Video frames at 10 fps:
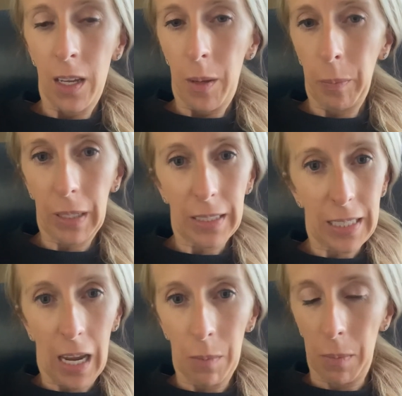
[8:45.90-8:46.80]
But at the
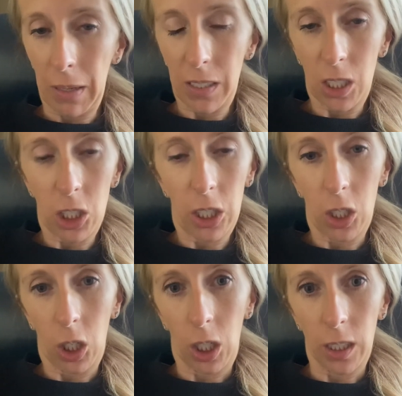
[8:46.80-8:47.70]
time I messaged the
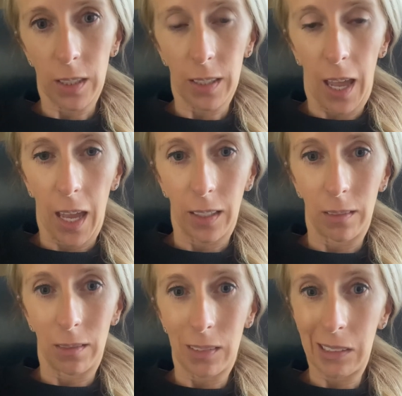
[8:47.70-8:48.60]
nurse,
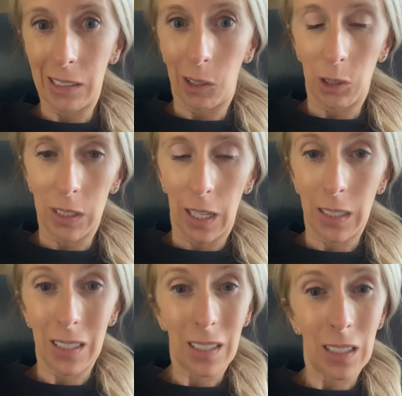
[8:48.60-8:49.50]
and she said
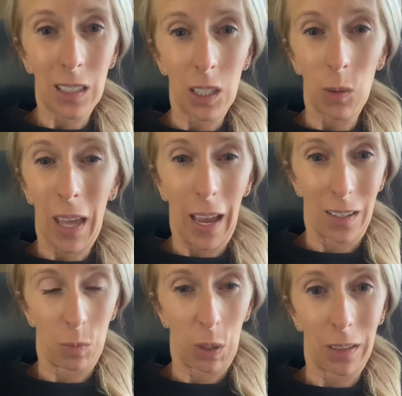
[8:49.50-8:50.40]
discontinue the
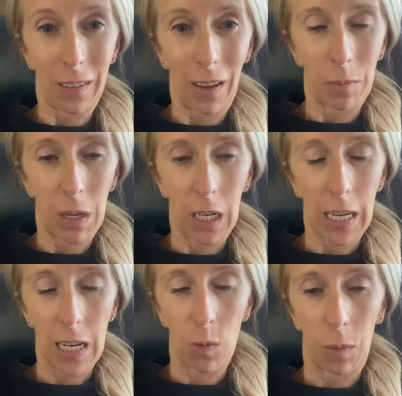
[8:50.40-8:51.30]
aspirin. They've had me on an
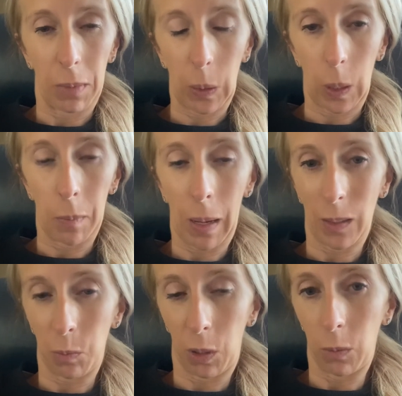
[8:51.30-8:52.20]
81 milligram
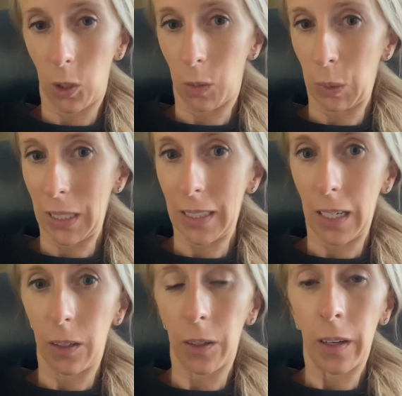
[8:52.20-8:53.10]
aspirin, which is pretty
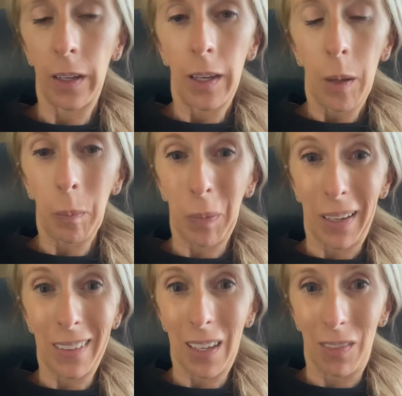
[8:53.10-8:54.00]
standard.
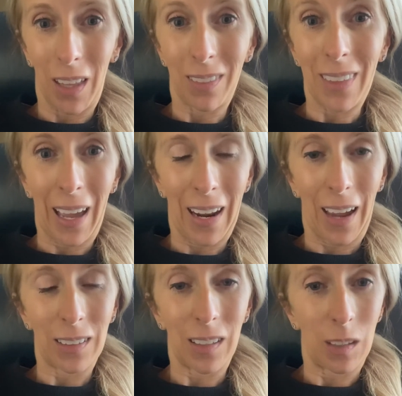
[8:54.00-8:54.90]
But given that
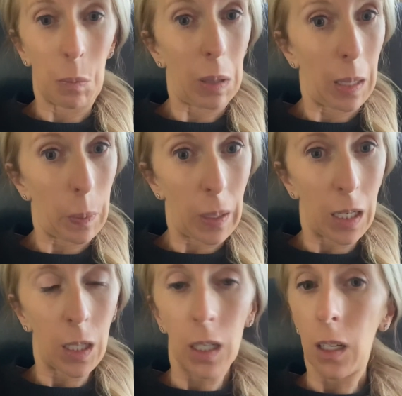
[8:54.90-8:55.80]
acts as a blood
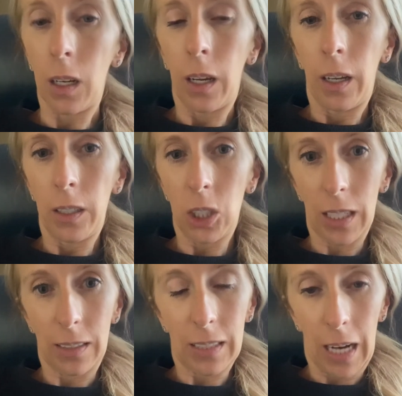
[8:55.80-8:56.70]
thinner, she
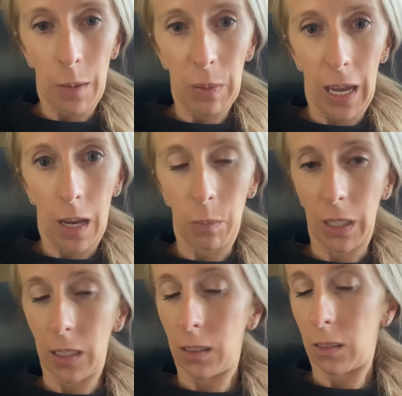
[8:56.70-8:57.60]
said stop that,
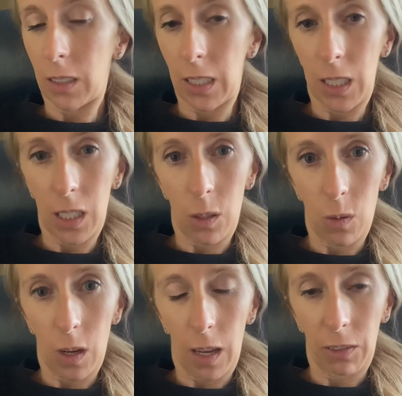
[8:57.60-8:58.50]
but
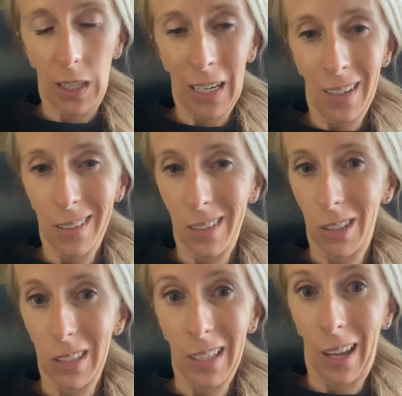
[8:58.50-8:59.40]
continue everything else and
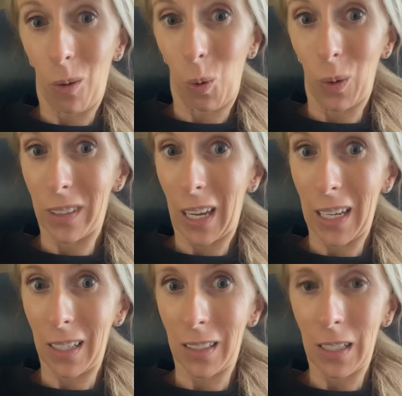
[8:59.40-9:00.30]
just kind of hold tight.